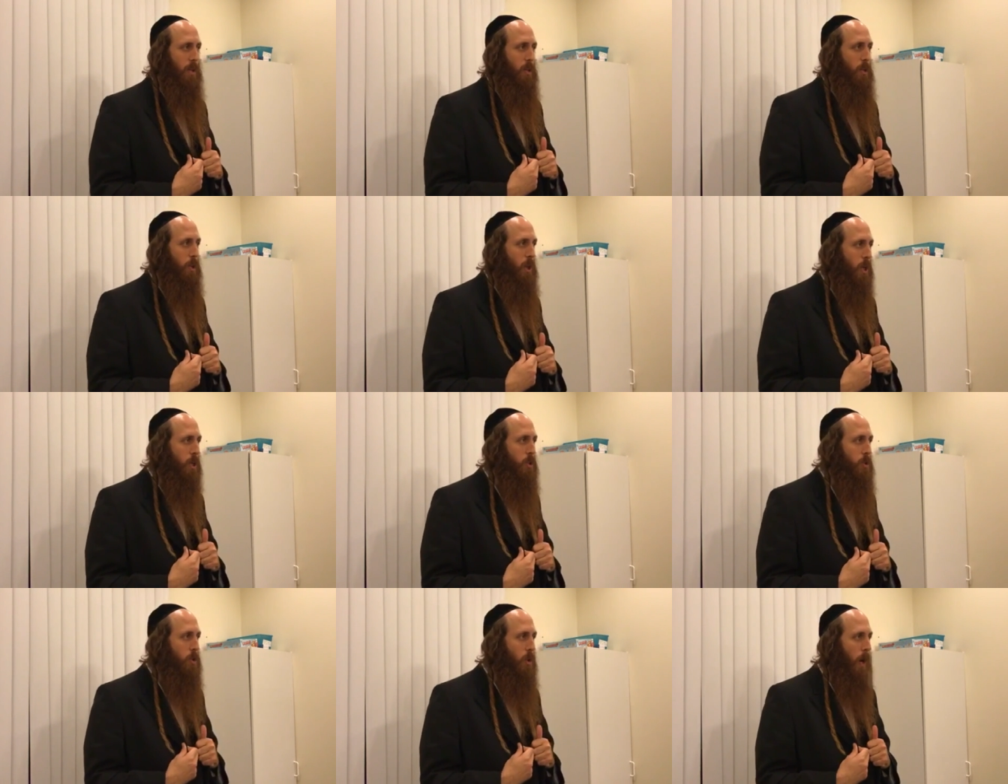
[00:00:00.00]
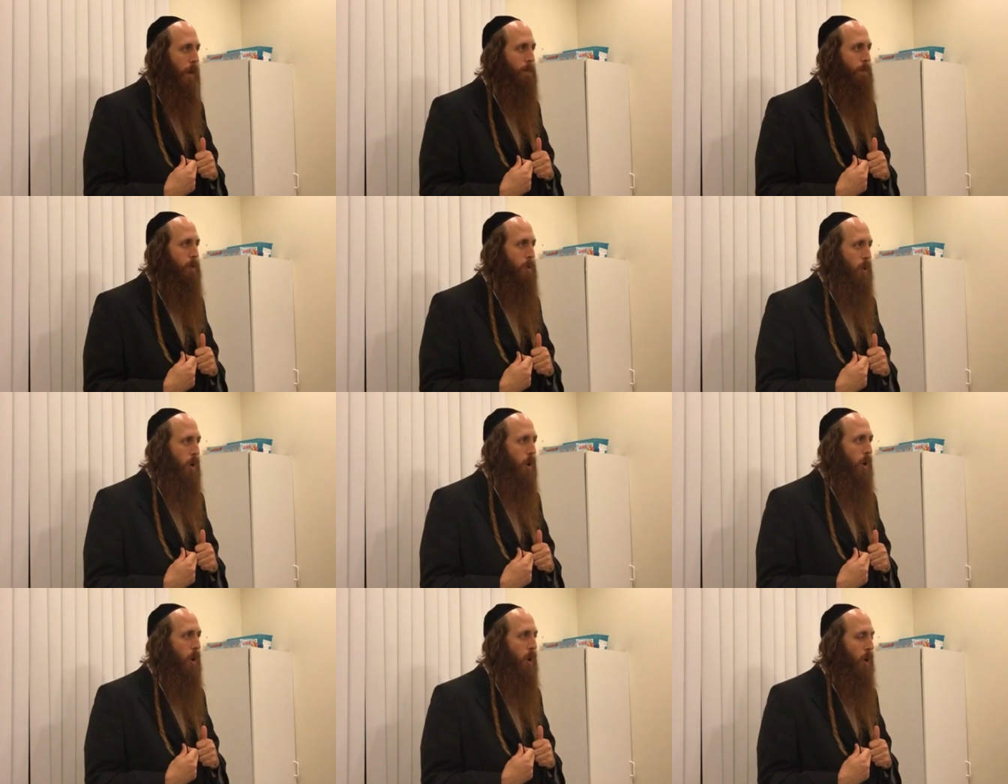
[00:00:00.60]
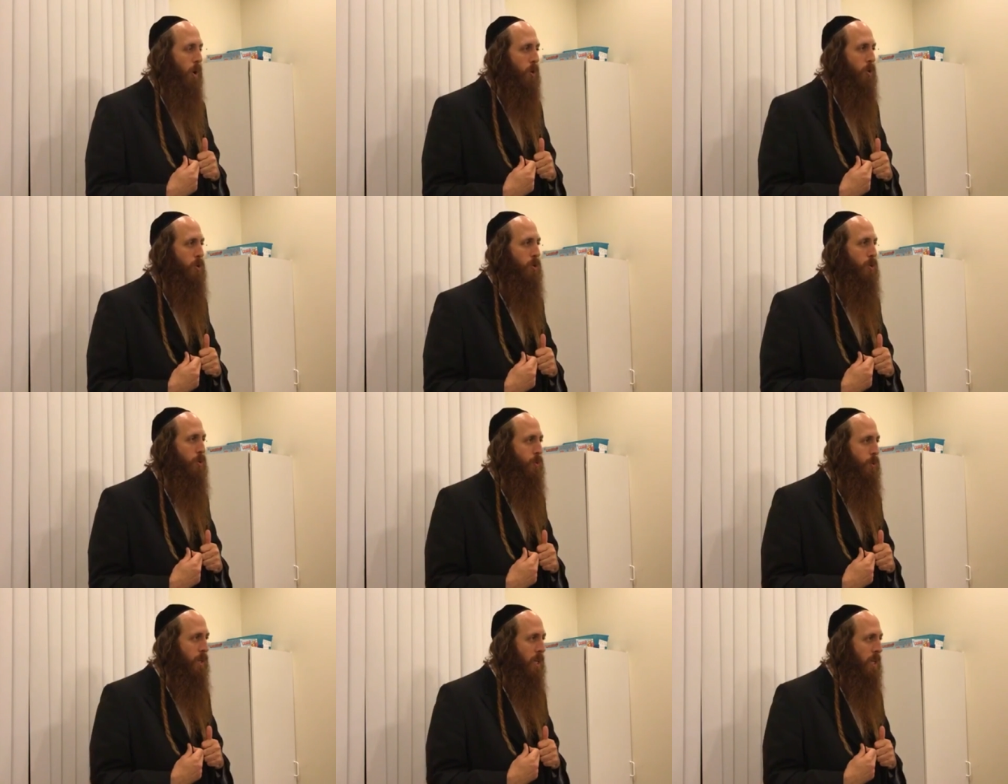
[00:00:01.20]
Don't drop your own
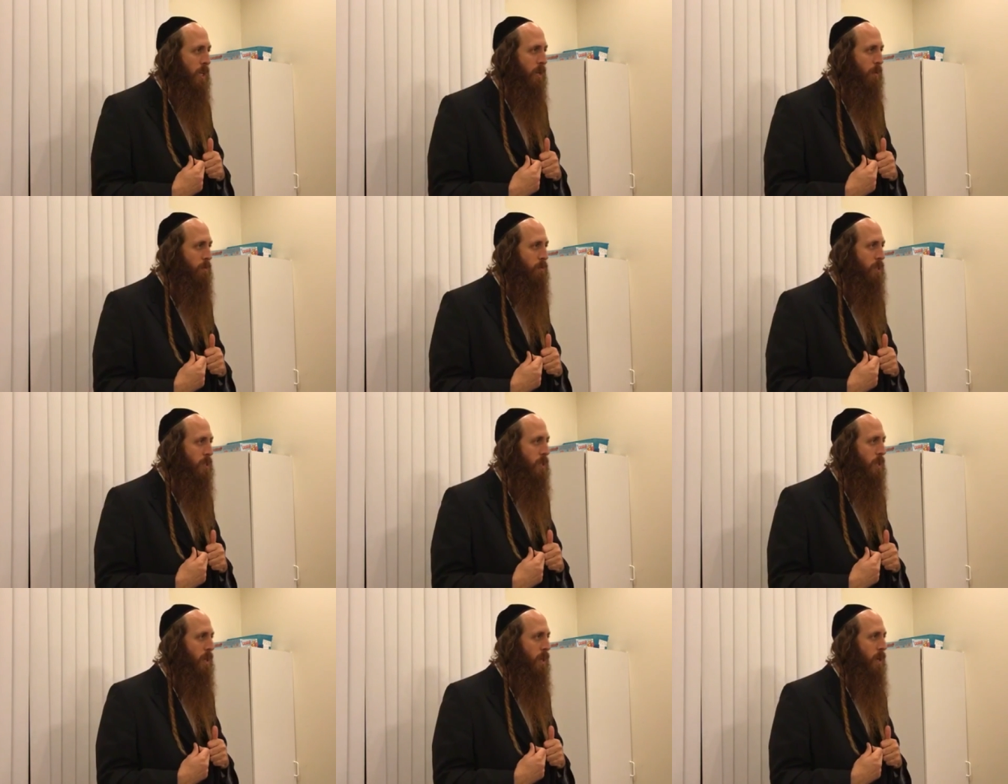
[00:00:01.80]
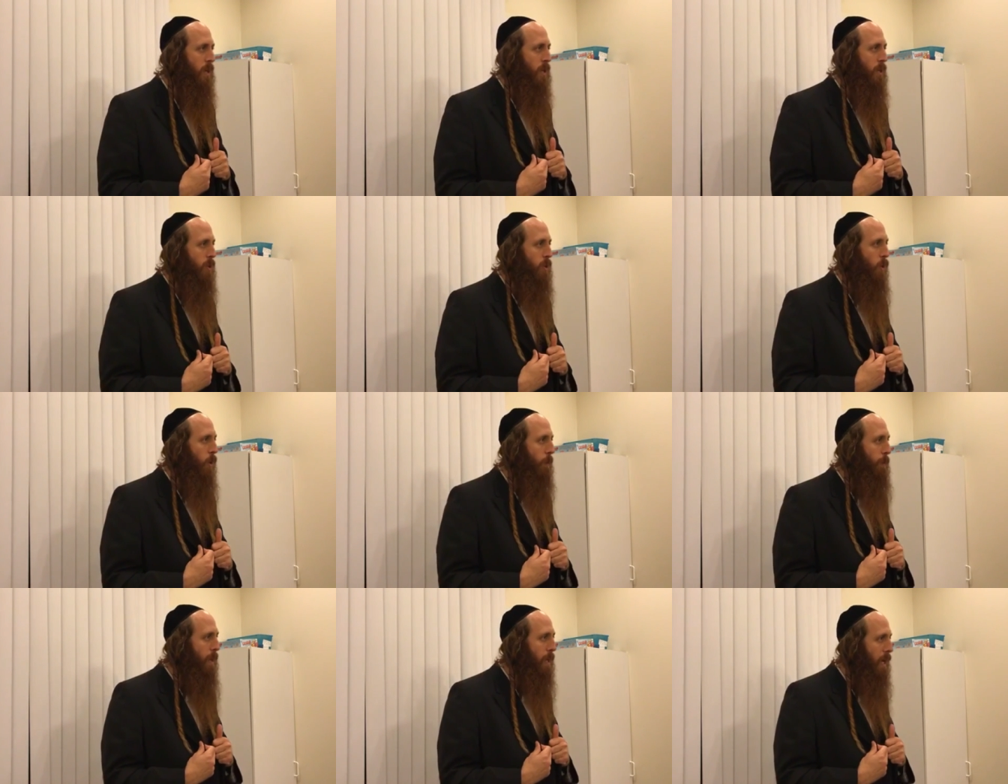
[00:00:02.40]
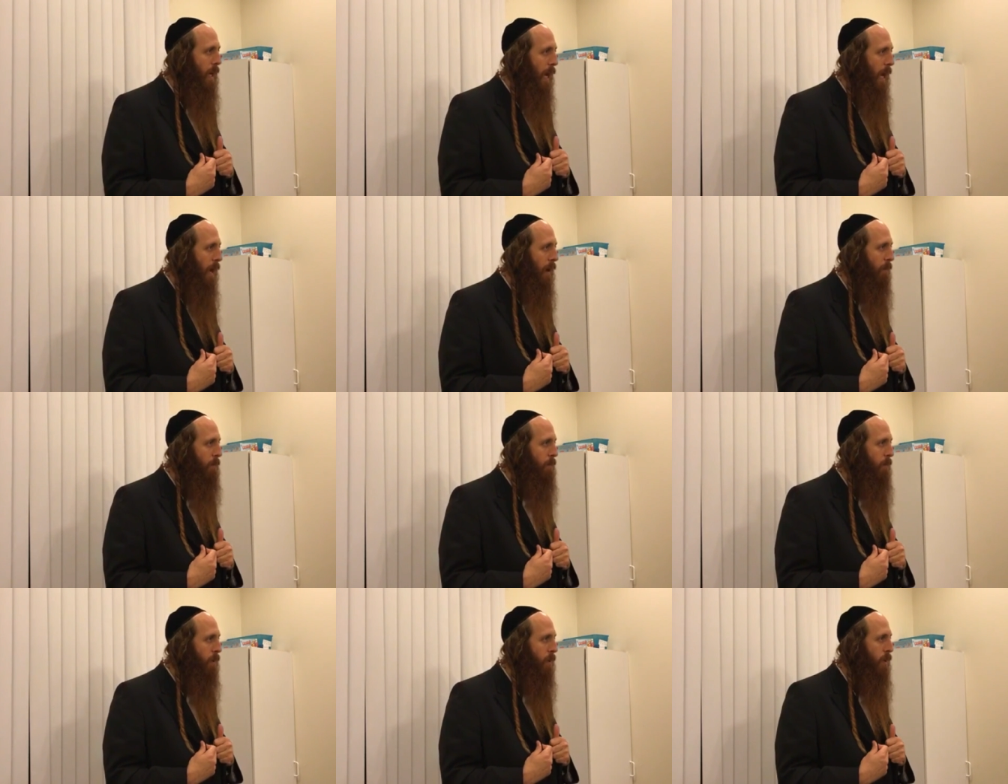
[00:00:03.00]
dreams to
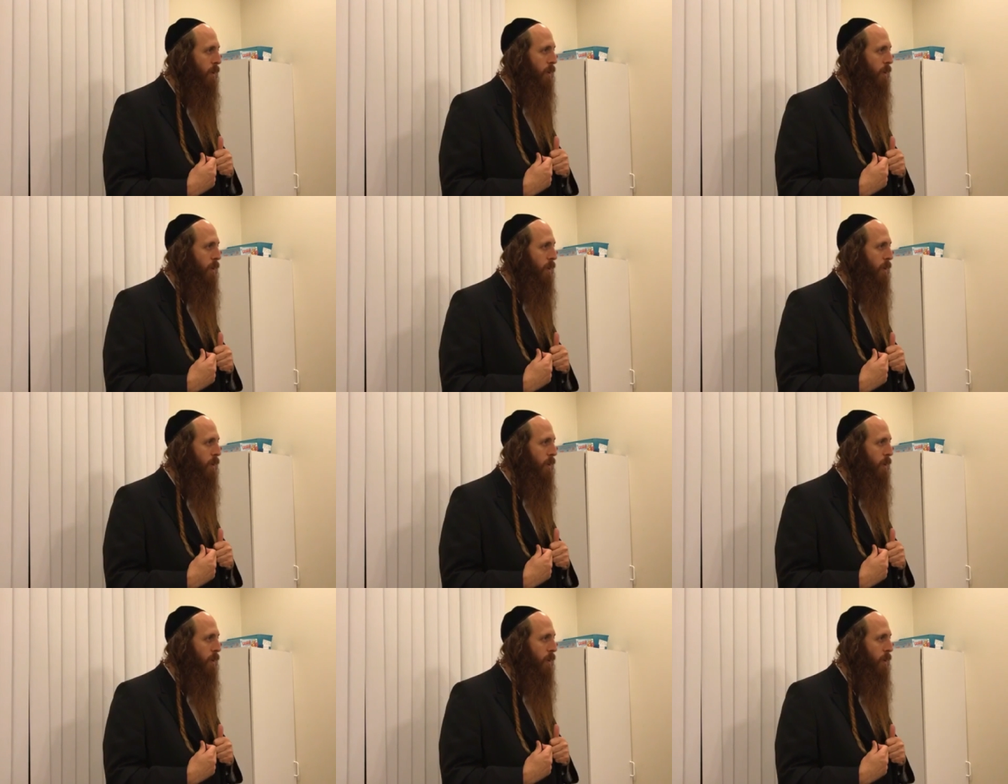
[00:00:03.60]
become